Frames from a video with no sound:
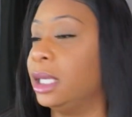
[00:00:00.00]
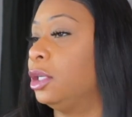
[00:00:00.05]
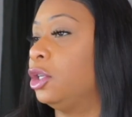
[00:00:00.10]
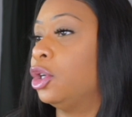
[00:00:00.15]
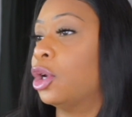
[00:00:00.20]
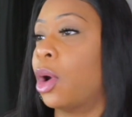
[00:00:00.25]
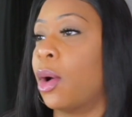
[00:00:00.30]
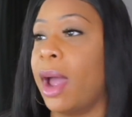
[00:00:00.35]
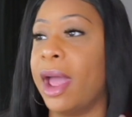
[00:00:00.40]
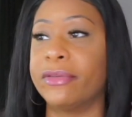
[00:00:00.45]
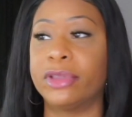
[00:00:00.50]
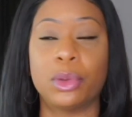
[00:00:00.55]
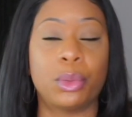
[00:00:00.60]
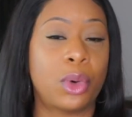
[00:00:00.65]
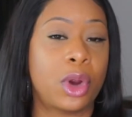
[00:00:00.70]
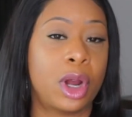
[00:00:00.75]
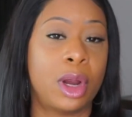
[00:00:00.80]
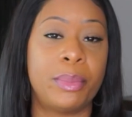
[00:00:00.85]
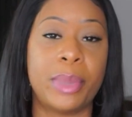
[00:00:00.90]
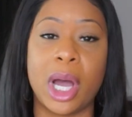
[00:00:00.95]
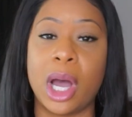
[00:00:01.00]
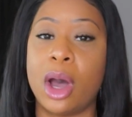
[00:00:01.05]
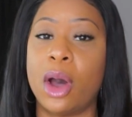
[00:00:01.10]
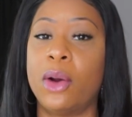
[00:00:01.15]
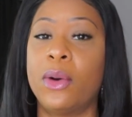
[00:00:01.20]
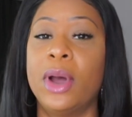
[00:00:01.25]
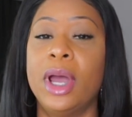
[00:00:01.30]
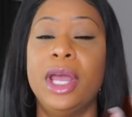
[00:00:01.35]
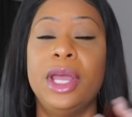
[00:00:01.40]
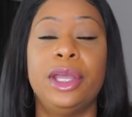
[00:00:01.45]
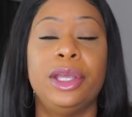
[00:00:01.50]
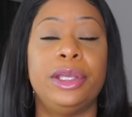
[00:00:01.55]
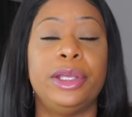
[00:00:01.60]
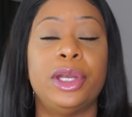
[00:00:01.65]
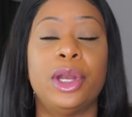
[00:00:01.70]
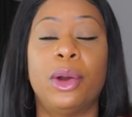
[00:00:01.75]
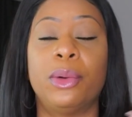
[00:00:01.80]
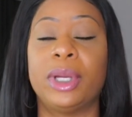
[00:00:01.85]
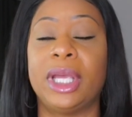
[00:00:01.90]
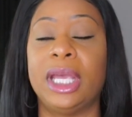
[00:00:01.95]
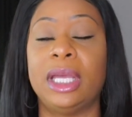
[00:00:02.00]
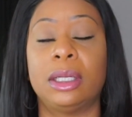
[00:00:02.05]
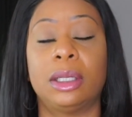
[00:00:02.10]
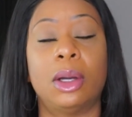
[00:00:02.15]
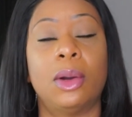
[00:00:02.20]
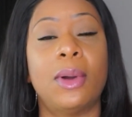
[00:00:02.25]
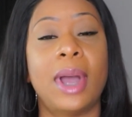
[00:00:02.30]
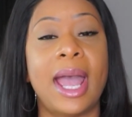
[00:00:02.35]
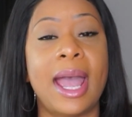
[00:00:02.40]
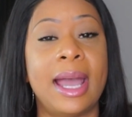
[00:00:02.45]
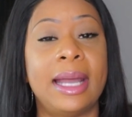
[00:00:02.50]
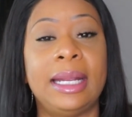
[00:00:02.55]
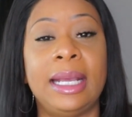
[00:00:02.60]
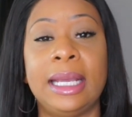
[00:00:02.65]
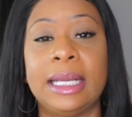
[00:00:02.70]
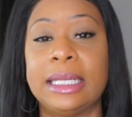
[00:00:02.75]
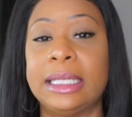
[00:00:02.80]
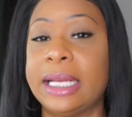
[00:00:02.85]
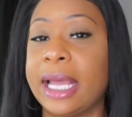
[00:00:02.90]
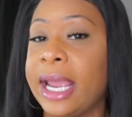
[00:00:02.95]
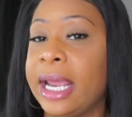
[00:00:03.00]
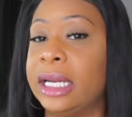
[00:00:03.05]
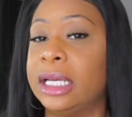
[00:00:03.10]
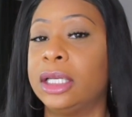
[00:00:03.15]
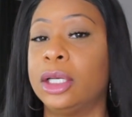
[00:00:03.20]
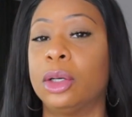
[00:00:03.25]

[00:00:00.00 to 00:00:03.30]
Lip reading: You don't have to worry about, you know, getting no headache later,